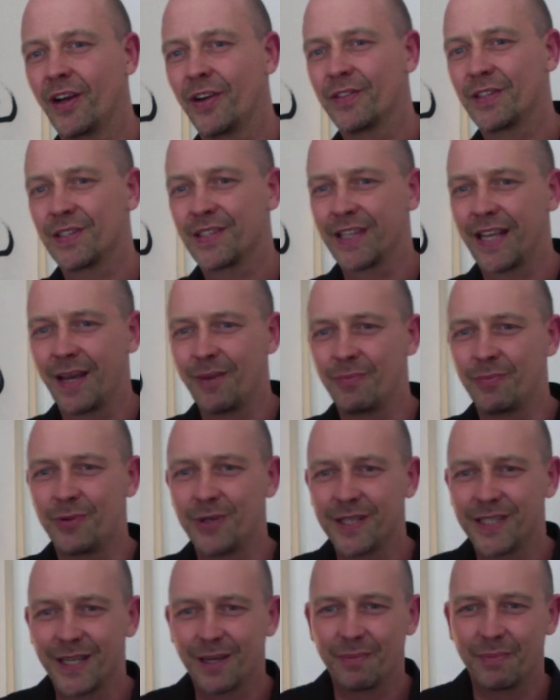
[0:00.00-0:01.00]
the same
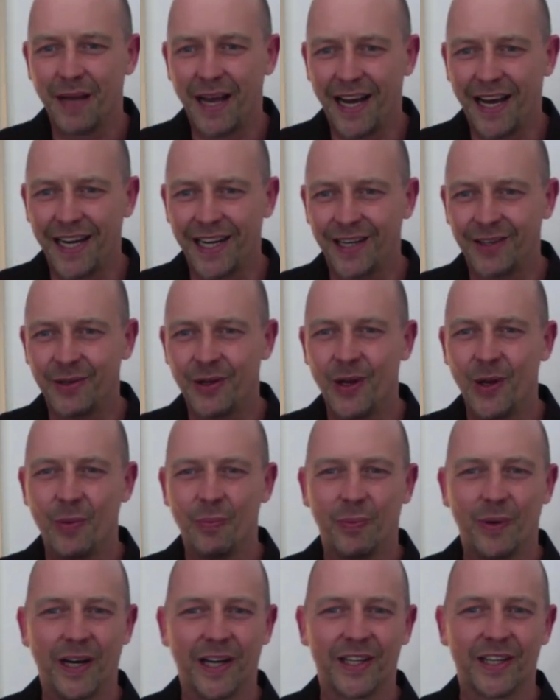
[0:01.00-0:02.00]
breathing pattern,
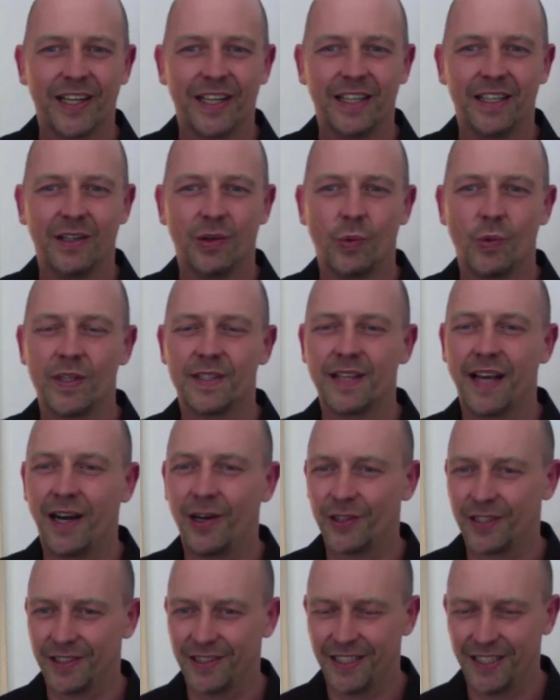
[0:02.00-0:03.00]
but
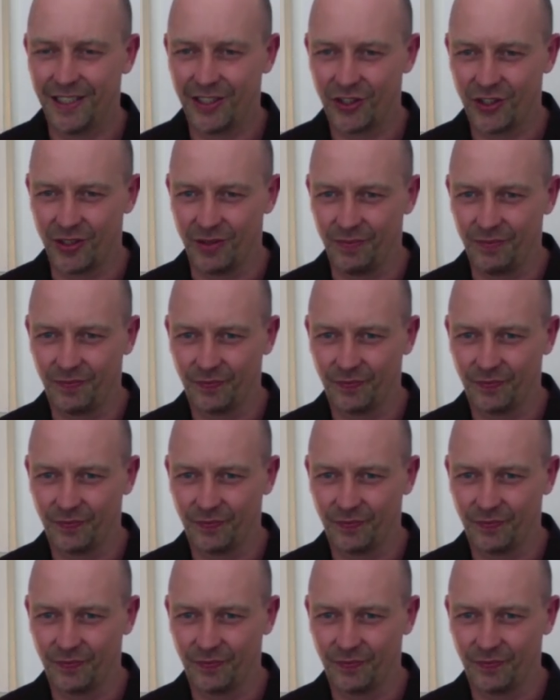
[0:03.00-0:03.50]
without intention.